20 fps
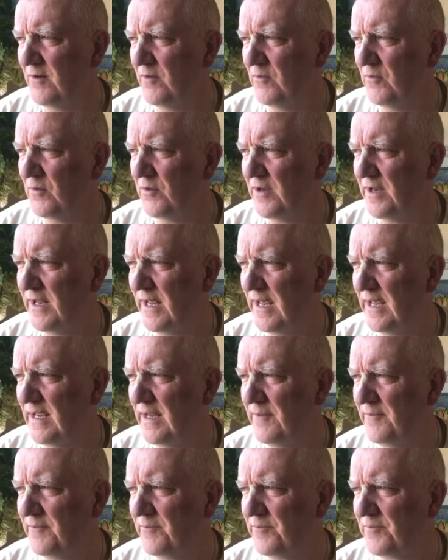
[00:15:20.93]
one
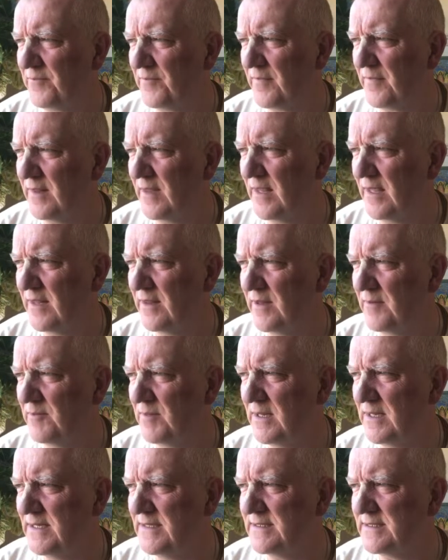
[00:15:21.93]
day the
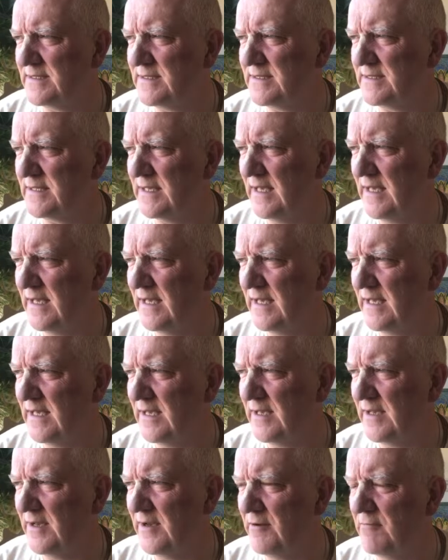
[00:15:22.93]
police
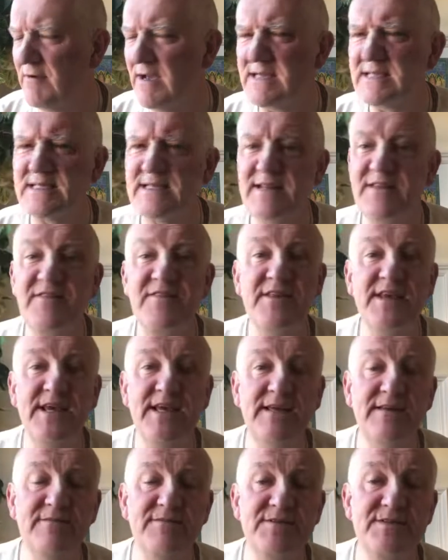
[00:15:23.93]
arrested
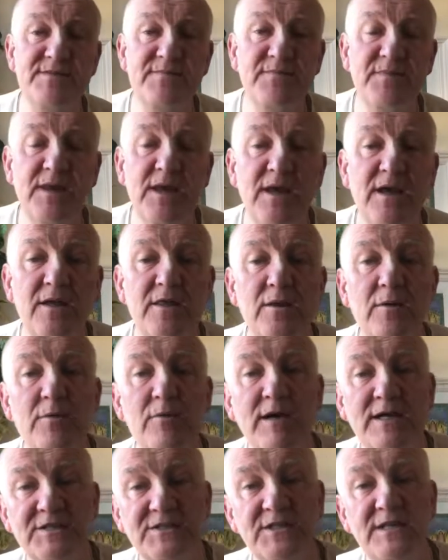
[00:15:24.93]
thieves that
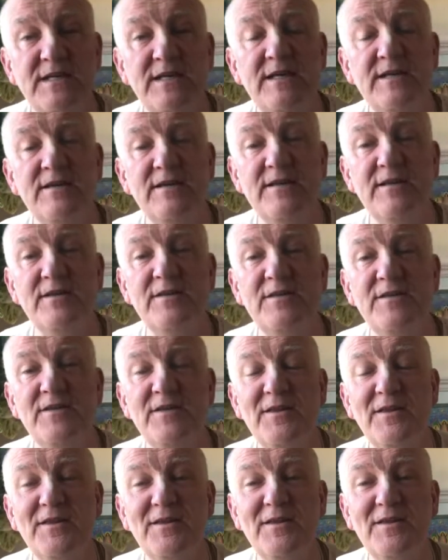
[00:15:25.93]
were actually
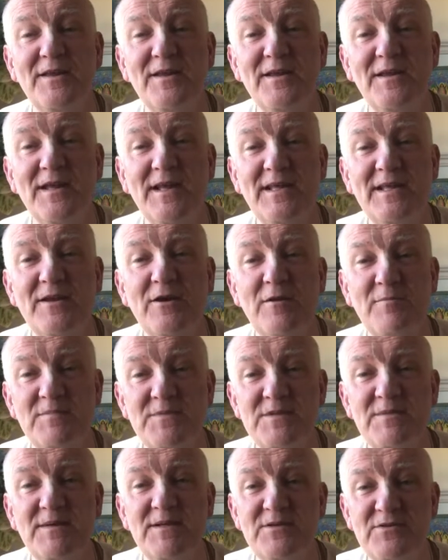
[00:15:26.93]
had come
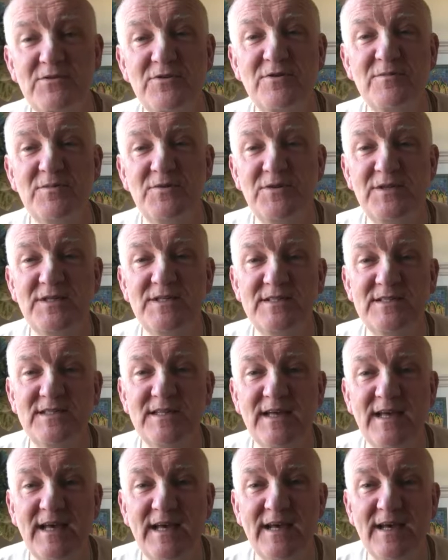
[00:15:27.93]
to Manduka Muni's
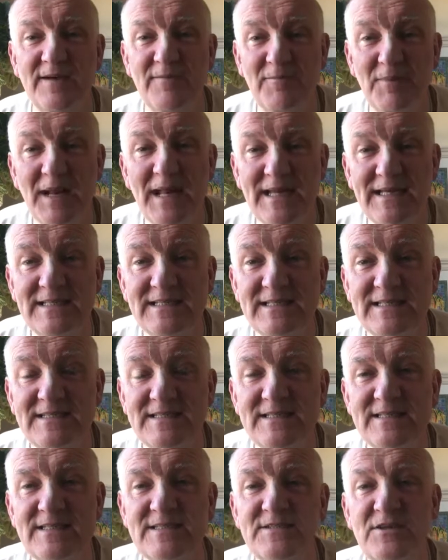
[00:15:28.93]
place,
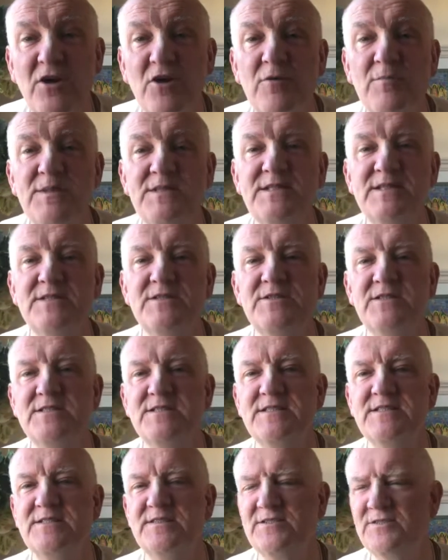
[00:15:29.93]
his hermitage
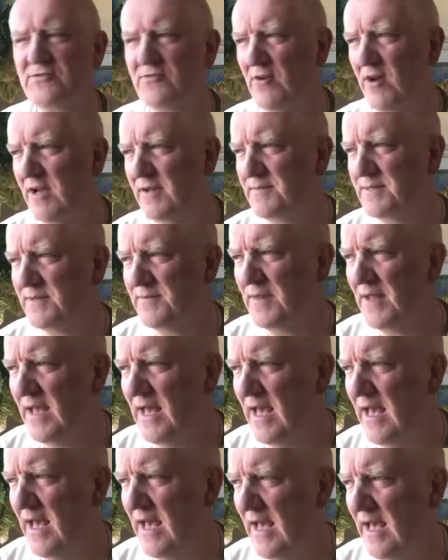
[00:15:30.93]
as it's described.
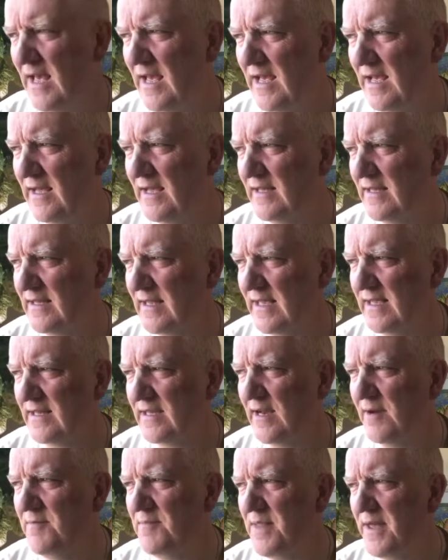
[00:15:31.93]
They had
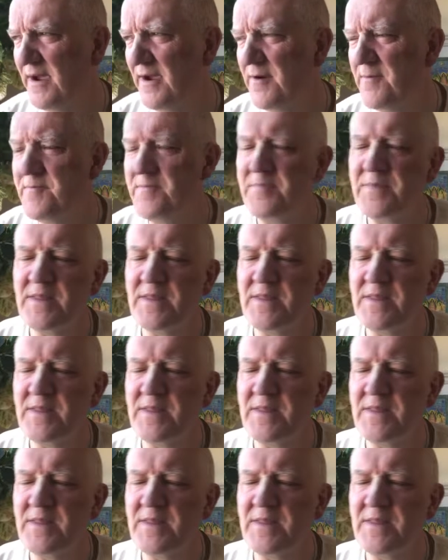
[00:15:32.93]
come there,